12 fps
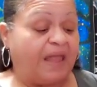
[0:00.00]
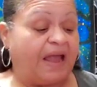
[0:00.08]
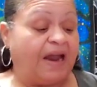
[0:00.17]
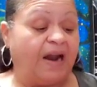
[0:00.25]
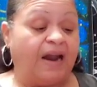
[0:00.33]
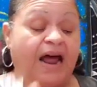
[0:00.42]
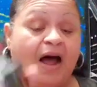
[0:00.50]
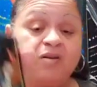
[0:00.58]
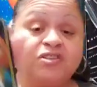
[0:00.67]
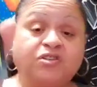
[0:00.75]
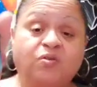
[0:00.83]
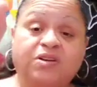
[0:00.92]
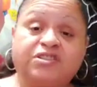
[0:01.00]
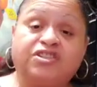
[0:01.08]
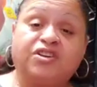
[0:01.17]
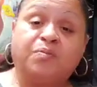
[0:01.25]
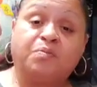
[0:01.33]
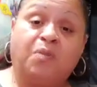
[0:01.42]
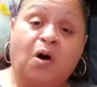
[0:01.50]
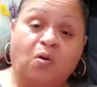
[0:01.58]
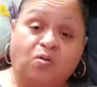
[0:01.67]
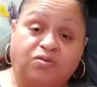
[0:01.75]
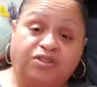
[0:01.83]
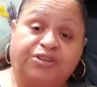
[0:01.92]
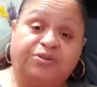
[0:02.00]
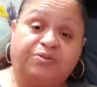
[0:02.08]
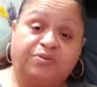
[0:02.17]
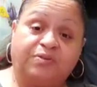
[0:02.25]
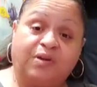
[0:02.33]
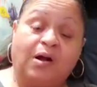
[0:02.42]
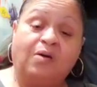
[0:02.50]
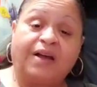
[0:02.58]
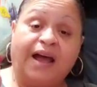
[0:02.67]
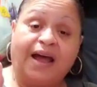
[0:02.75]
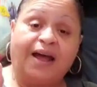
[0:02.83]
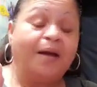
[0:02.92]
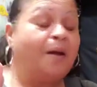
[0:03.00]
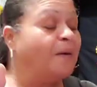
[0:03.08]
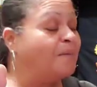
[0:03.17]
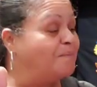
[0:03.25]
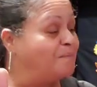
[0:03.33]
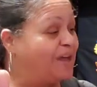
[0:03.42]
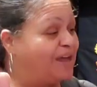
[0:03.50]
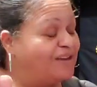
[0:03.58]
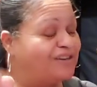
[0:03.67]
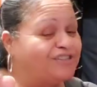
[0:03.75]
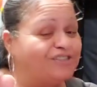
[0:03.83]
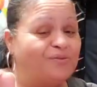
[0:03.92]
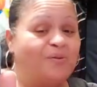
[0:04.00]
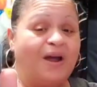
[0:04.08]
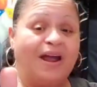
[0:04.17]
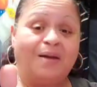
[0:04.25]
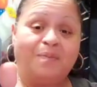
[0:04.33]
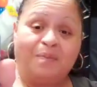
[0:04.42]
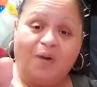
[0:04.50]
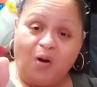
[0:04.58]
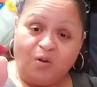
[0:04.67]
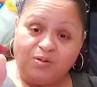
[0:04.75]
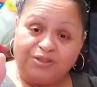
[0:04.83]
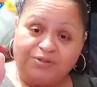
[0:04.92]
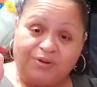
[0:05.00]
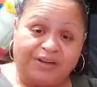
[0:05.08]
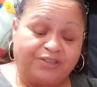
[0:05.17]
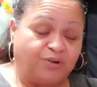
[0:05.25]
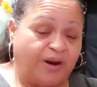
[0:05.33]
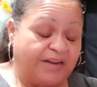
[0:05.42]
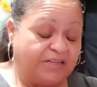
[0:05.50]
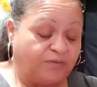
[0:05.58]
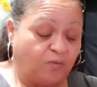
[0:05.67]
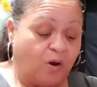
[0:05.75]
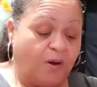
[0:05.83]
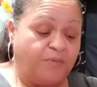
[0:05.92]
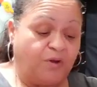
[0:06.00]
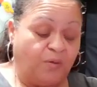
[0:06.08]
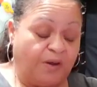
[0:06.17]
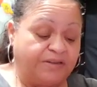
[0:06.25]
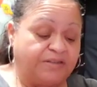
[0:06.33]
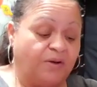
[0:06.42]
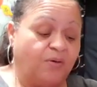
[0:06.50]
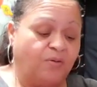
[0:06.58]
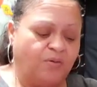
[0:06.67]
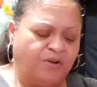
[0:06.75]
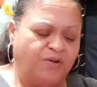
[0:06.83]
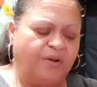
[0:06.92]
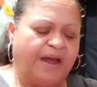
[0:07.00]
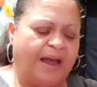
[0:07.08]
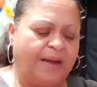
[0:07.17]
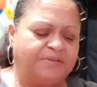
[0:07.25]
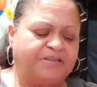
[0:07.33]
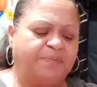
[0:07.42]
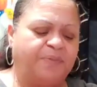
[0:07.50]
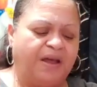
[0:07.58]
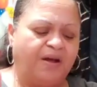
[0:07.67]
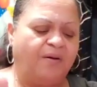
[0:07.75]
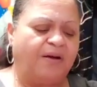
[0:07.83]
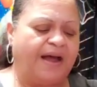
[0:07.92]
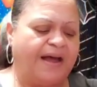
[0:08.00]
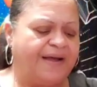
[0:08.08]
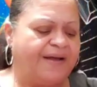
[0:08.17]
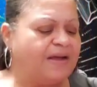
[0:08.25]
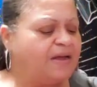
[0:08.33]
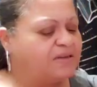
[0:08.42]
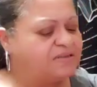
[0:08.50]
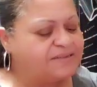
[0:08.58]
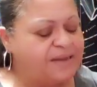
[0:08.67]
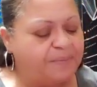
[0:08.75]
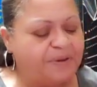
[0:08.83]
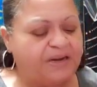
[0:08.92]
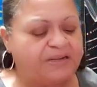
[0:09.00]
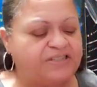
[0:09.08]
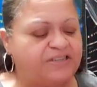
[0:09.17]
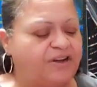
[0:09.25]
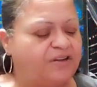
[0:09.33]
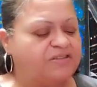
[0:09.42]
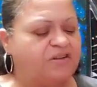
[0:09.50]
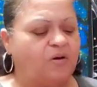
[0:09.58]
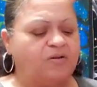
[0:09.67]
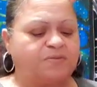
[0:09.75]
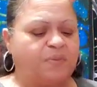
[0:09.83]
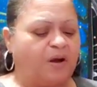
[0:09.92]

and allow source to mold you okay mend you and mold you and transform you into who you came to be okay stepping into your soul's